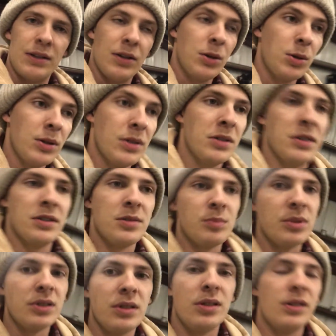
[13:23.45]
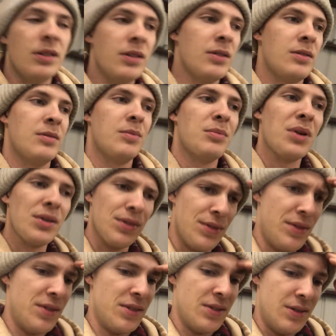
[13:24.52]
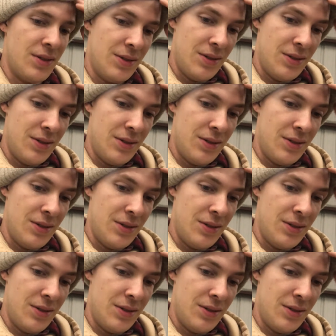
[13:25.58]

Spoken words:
know it has been months.